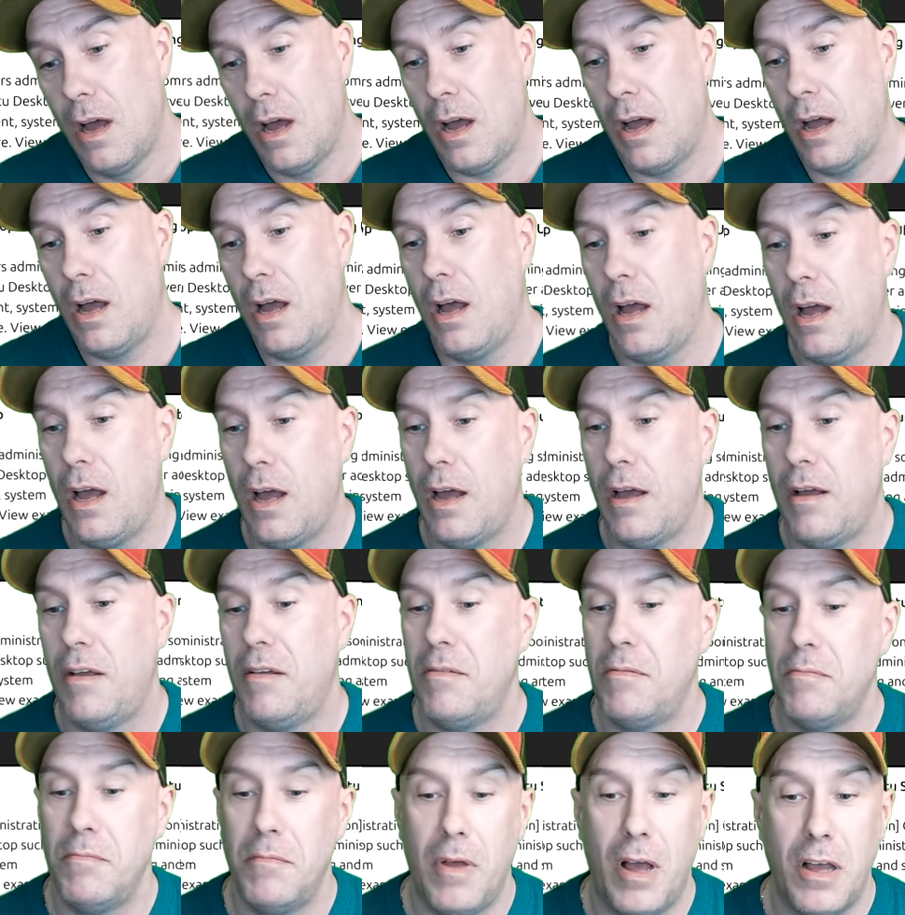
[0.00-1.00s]

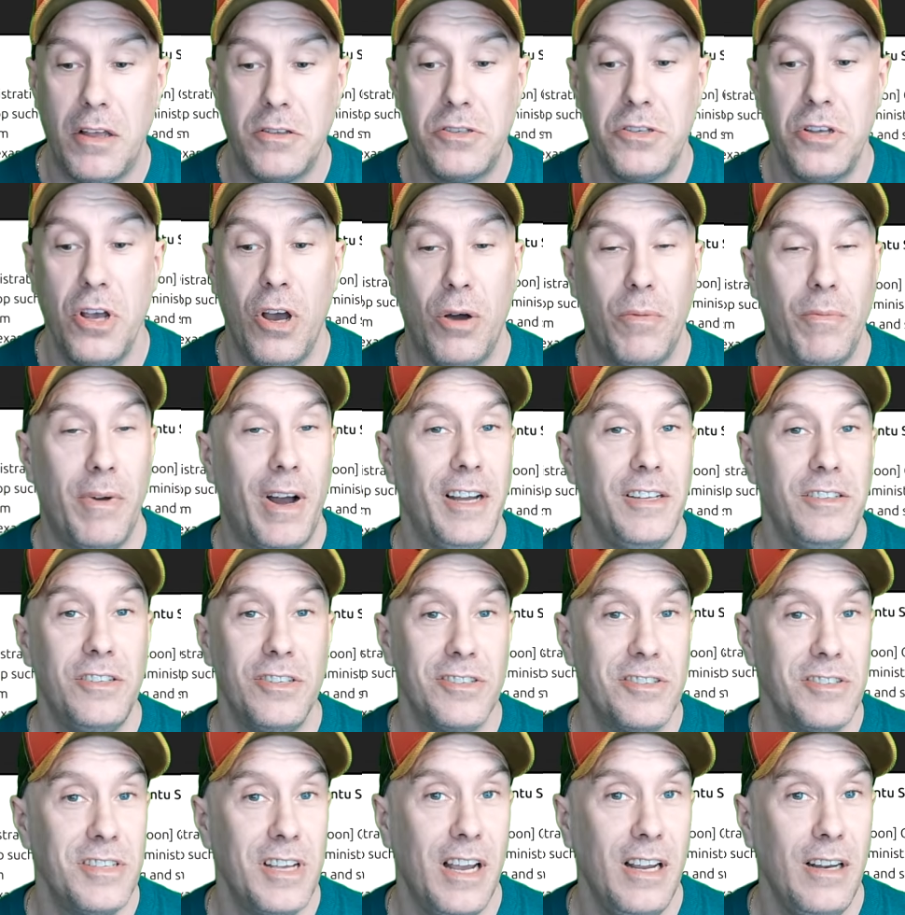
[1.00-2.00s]
So I
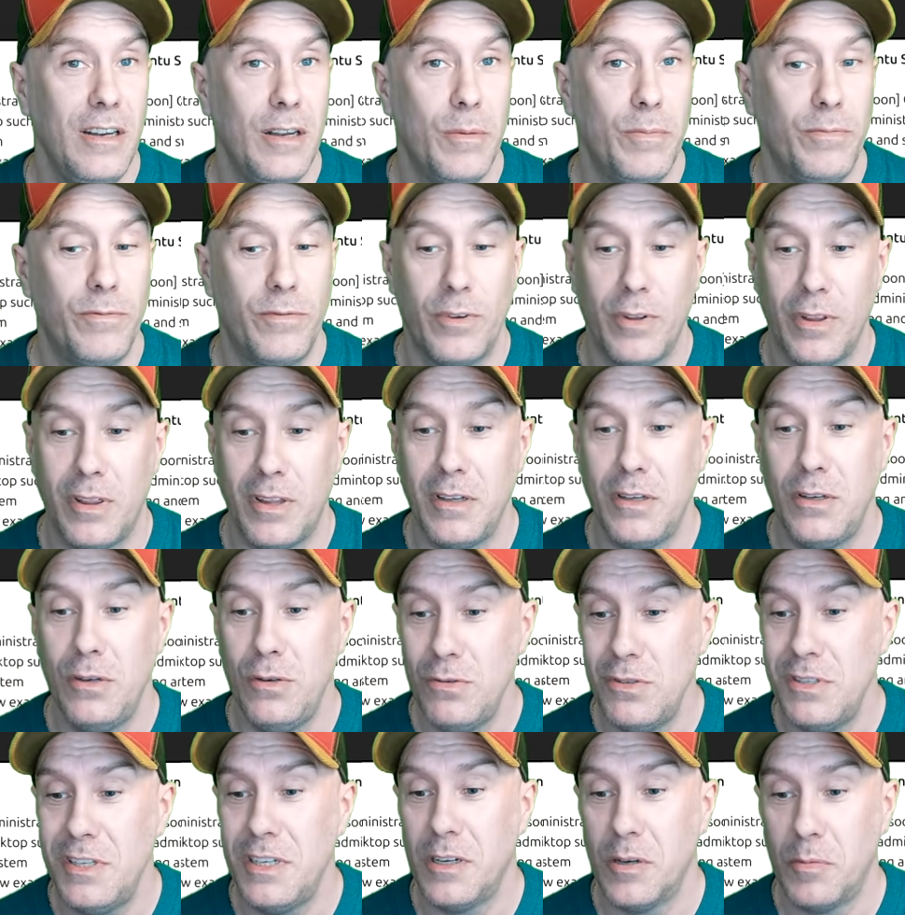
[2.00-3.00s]
just signed up for the
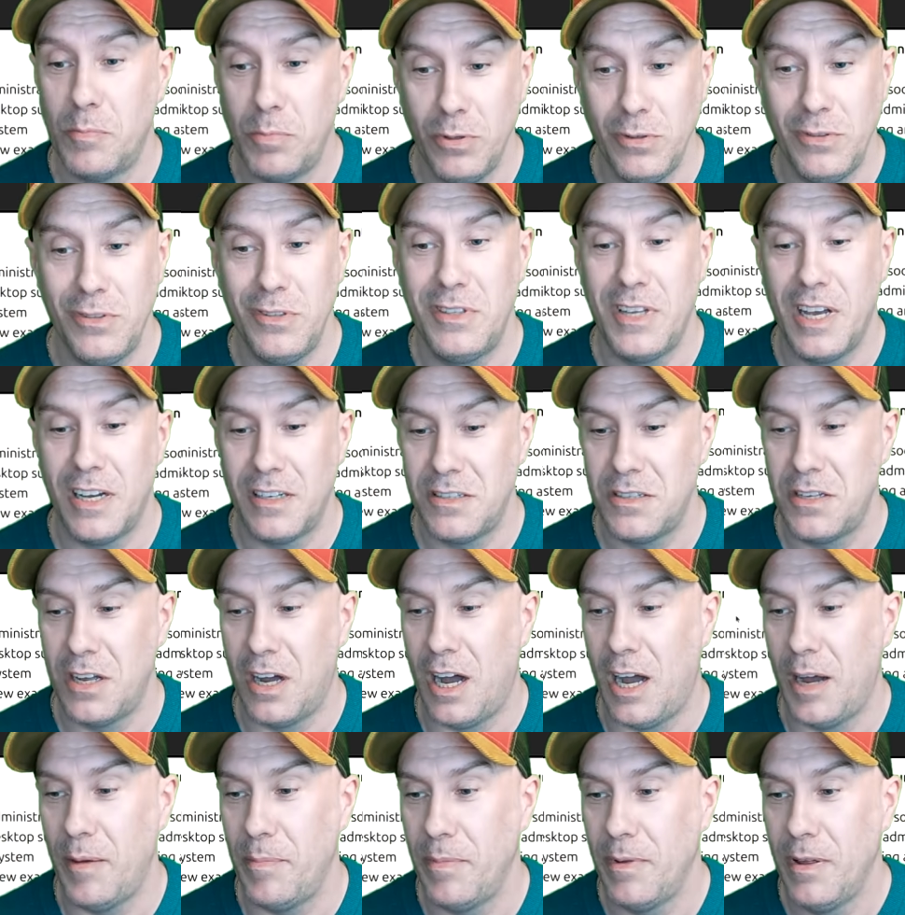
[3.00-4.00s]
using Ubuntu
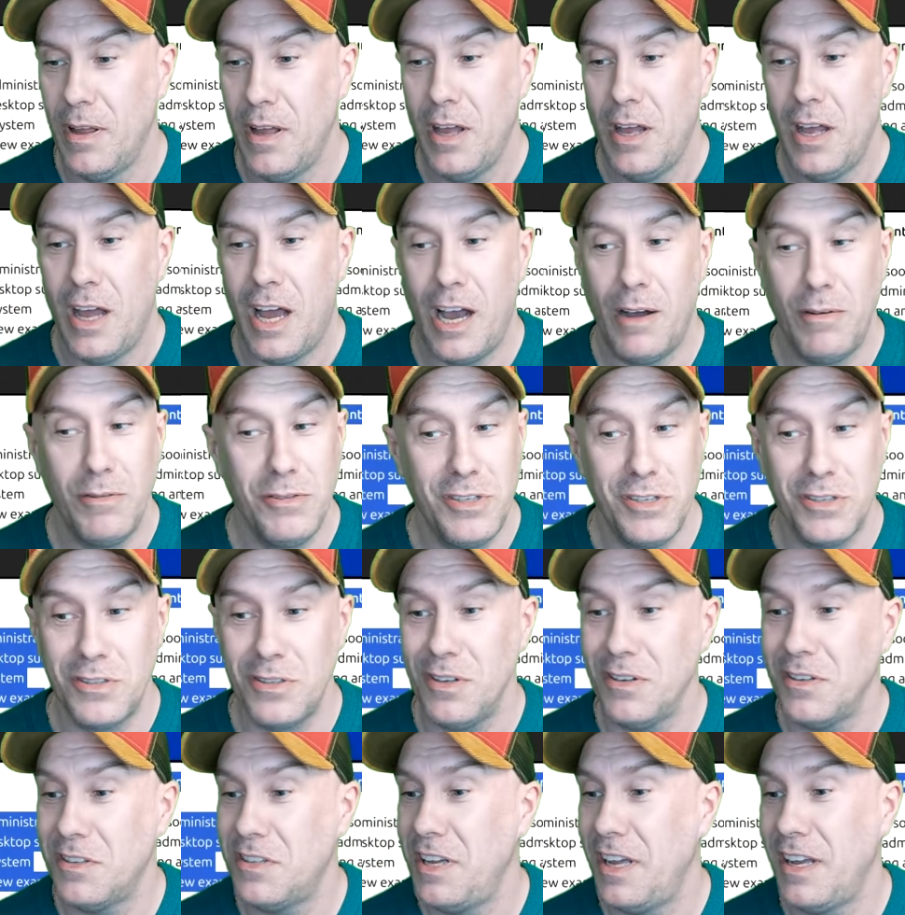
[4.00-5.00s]
Desktop. I was just
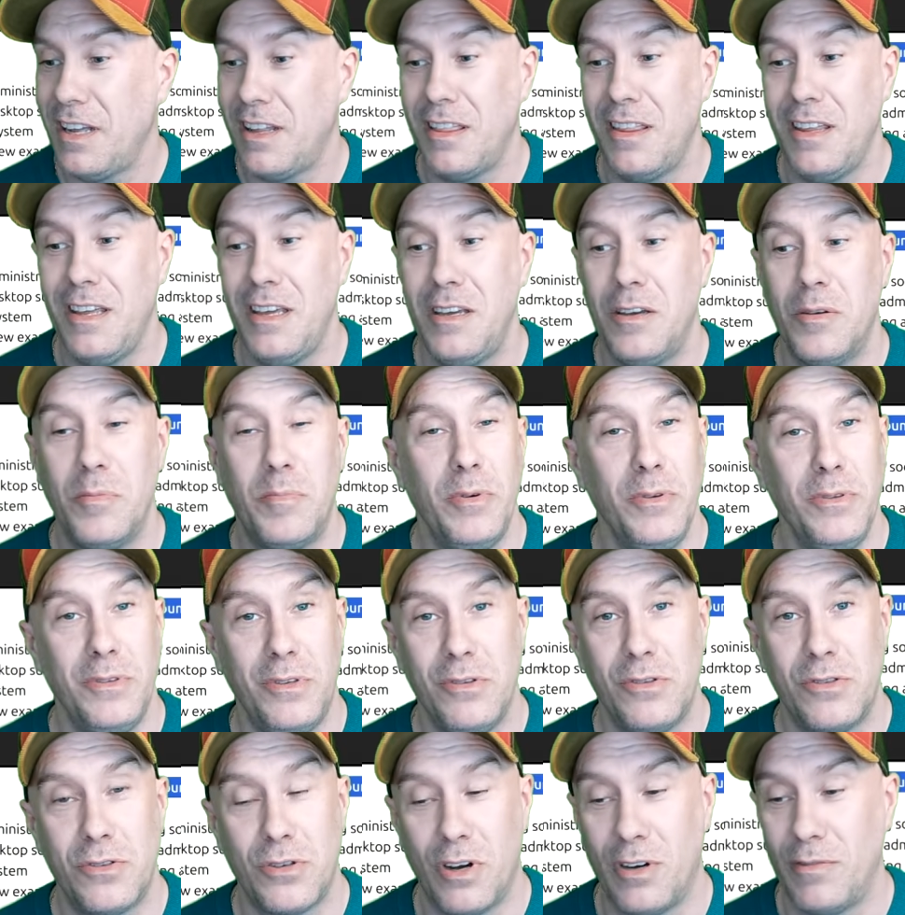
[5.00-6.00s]
going to take the
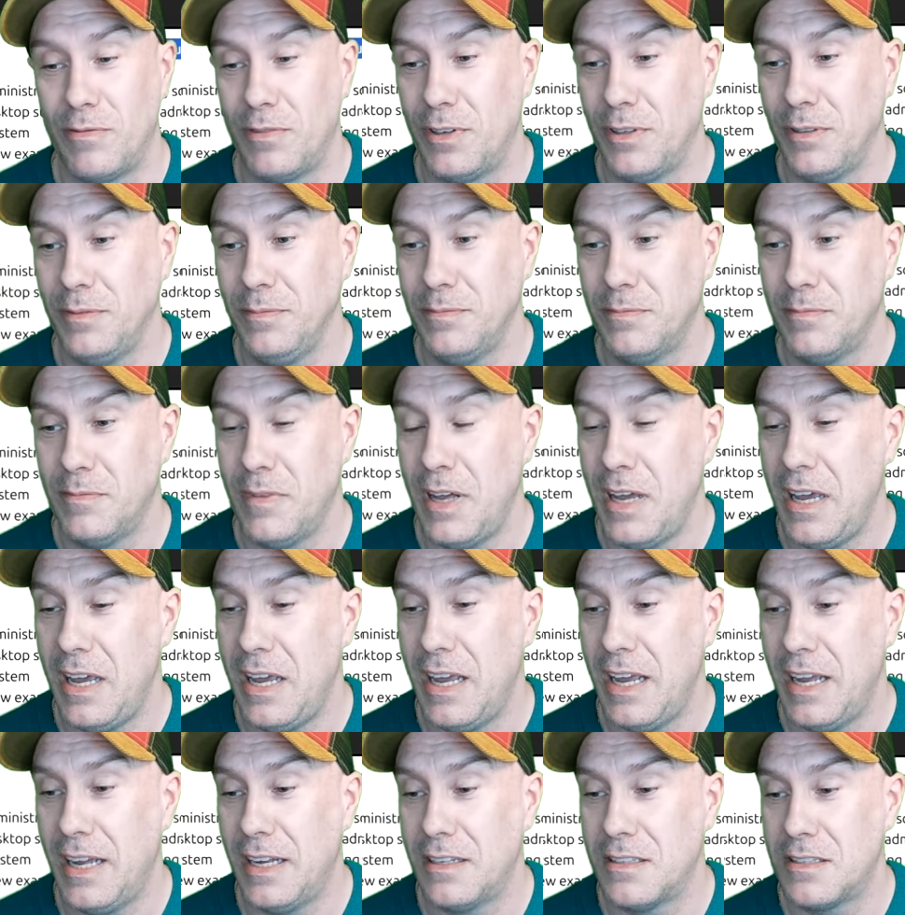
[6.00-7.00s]
Ubuntu server,
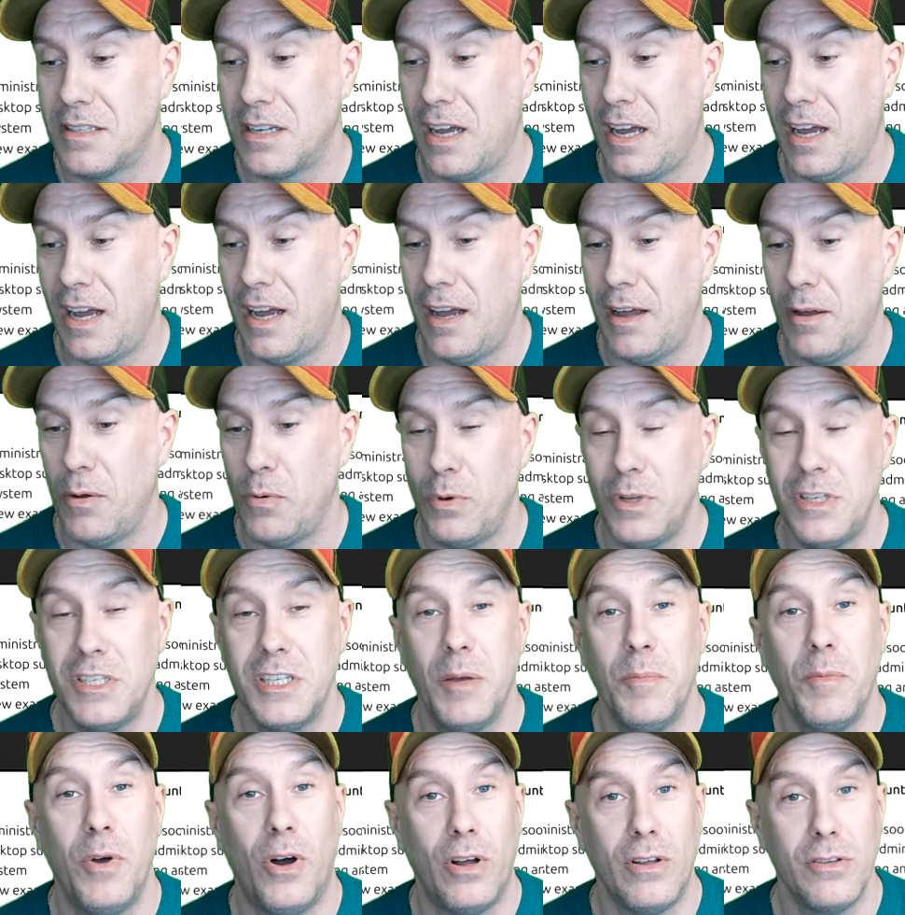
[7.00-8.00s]
and which
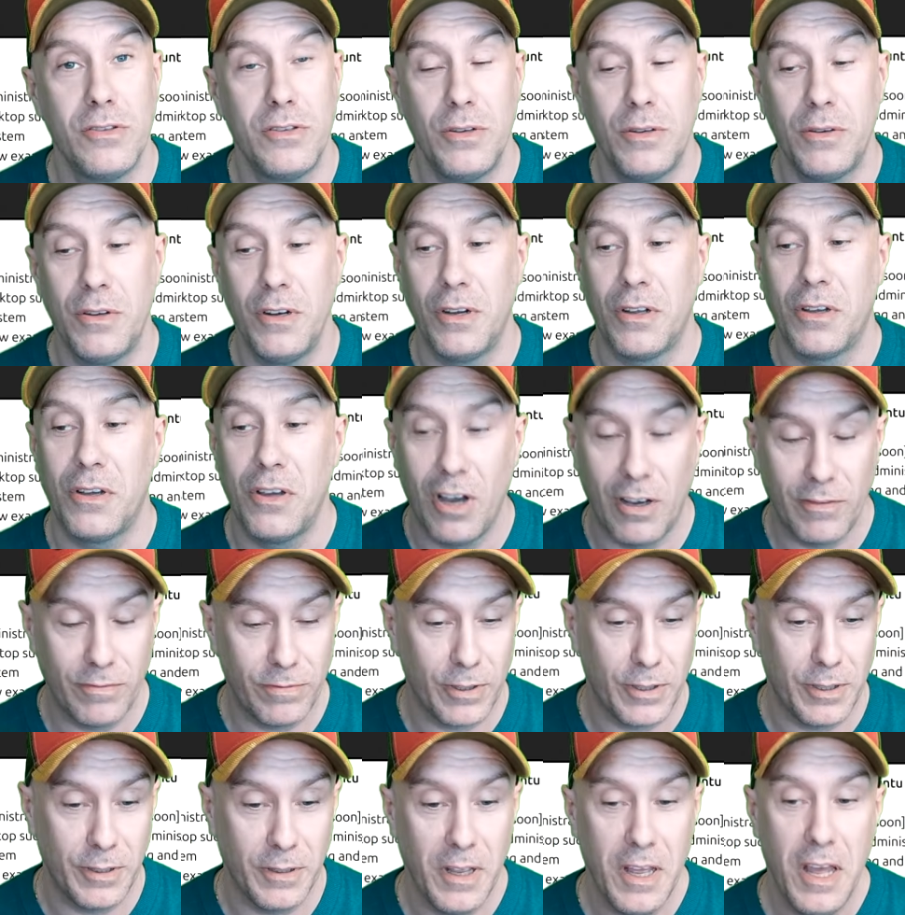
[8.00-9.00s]
I'm also going to
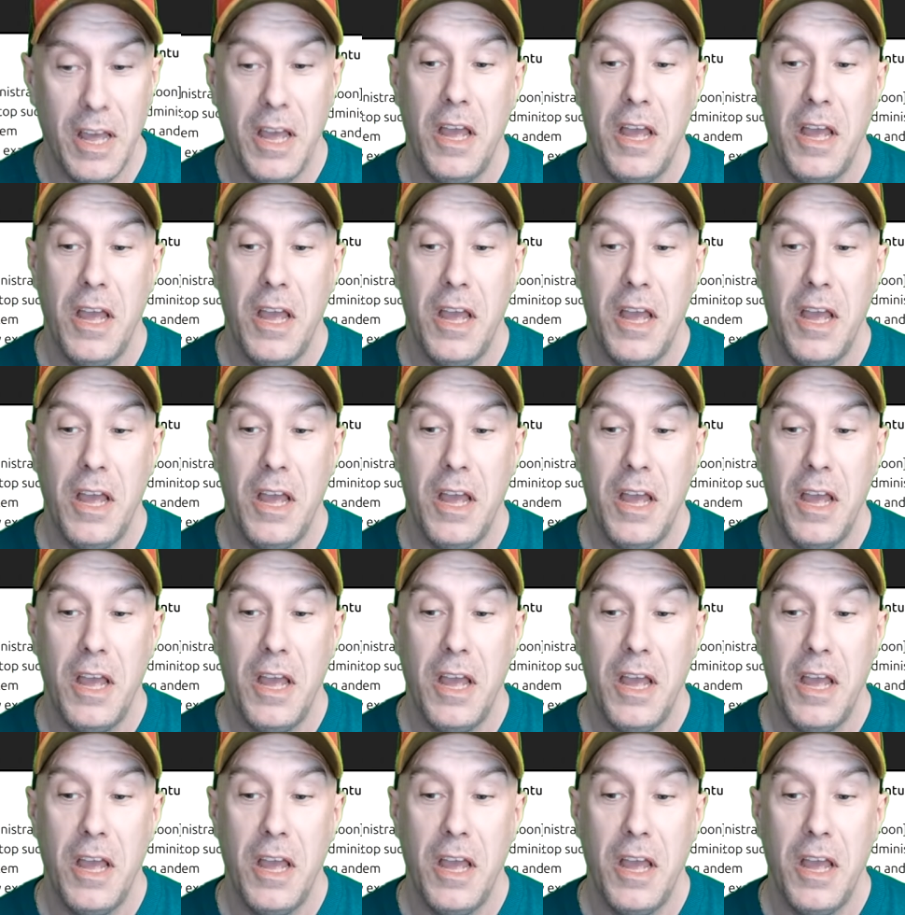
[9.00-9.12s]
cover.